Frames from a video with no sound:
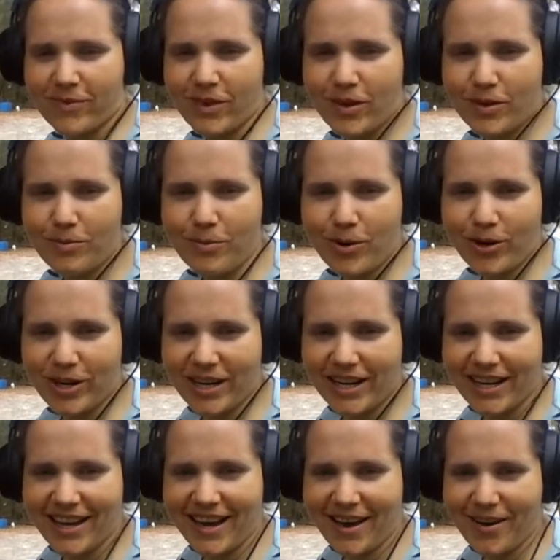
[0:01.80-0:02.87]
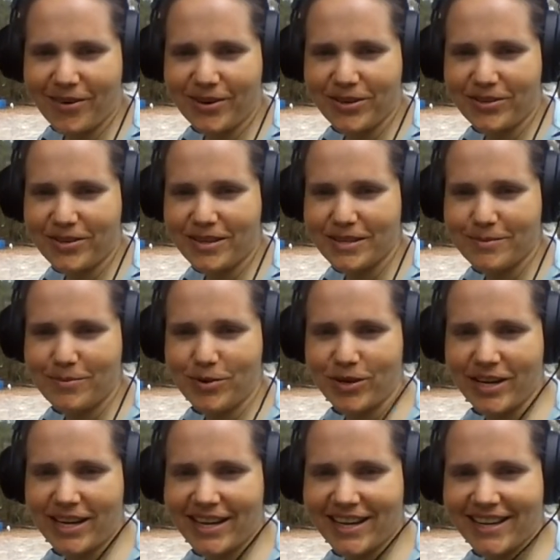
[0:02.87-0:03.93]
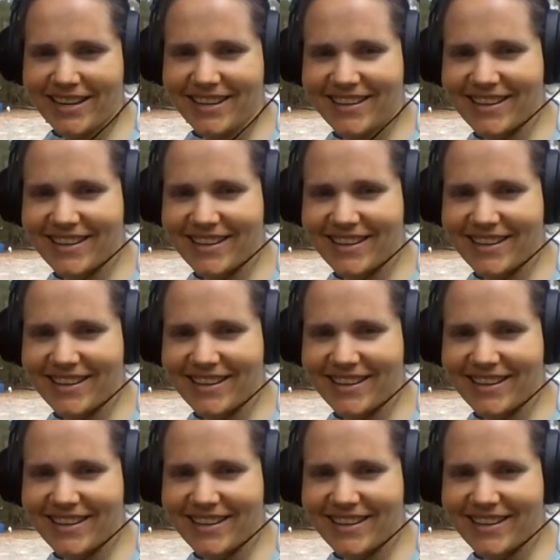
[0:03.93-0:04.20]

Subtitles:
Good morning. How are you this morning?